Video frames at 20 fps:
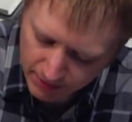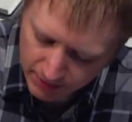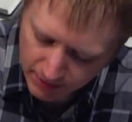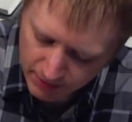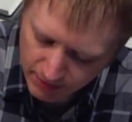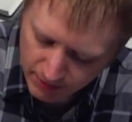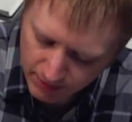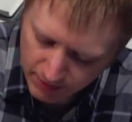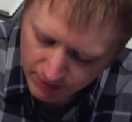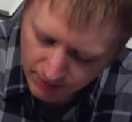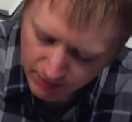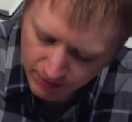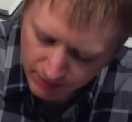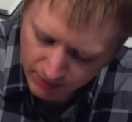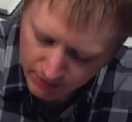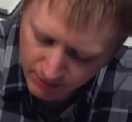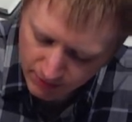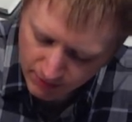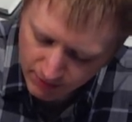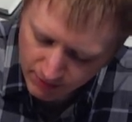
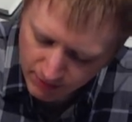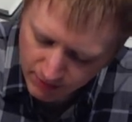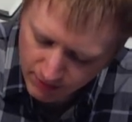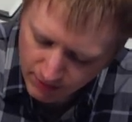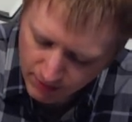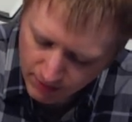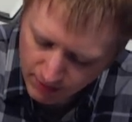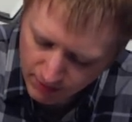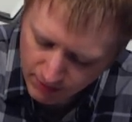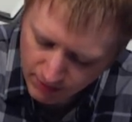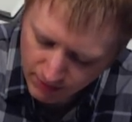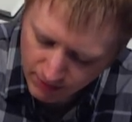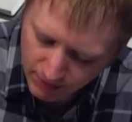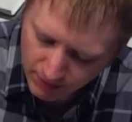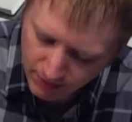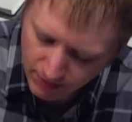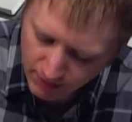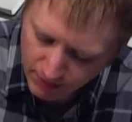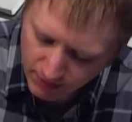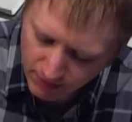
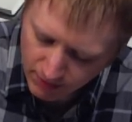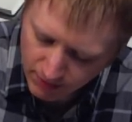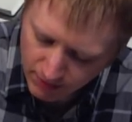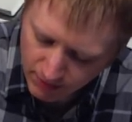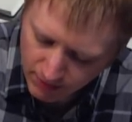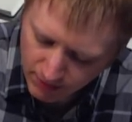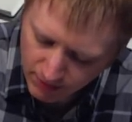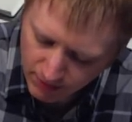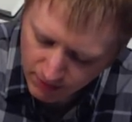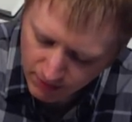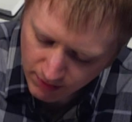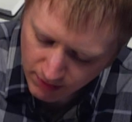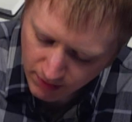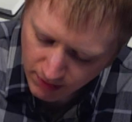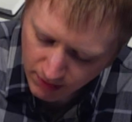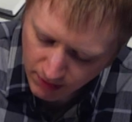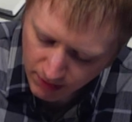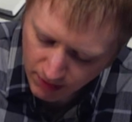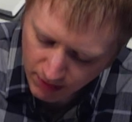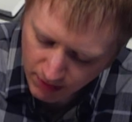
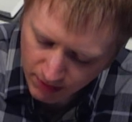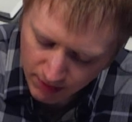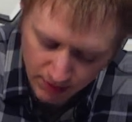Nothing is said.